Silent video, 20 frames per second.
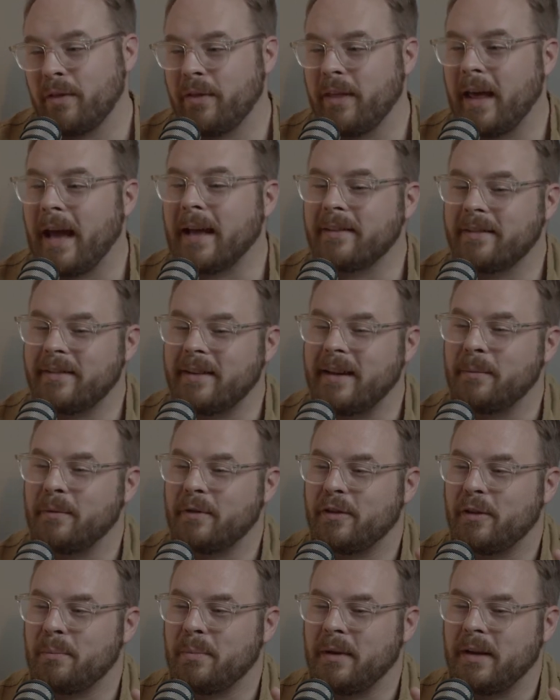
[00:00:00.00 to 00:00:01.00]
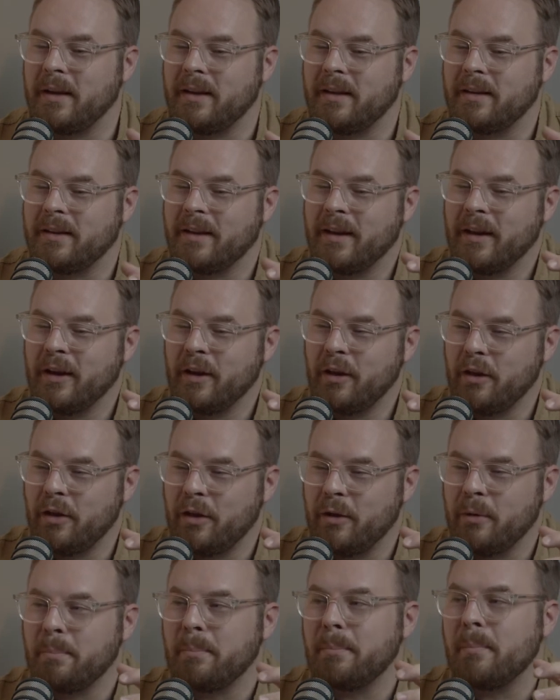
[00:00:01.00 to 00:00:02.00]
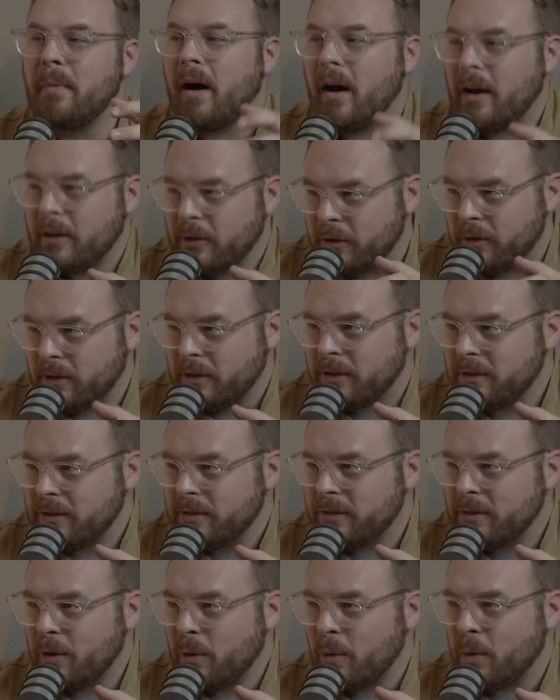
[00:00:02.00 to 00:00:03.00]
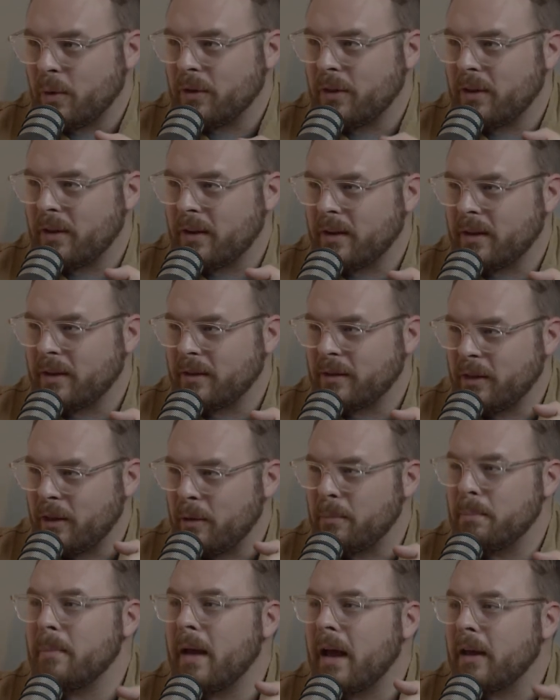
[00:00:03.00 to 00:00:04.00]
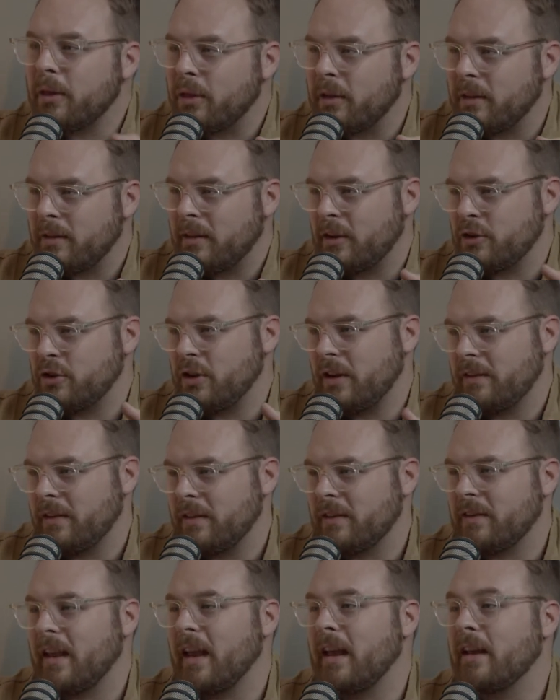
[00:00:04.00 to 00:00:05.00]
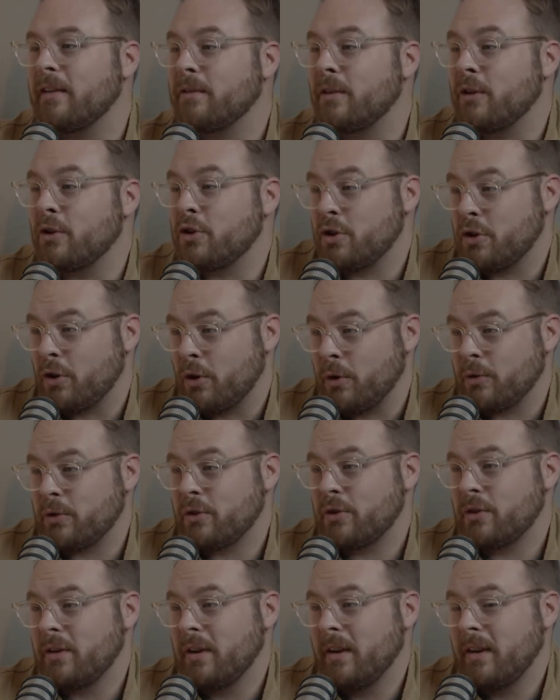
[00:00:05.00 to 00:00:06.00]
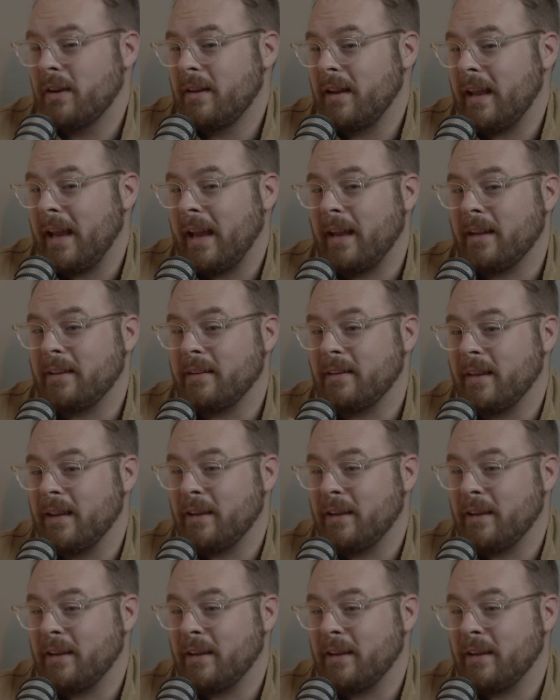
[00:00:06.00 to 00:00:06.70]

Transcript: that seems to be the model or the, yeah. the method that Jesus yeah. gave the church and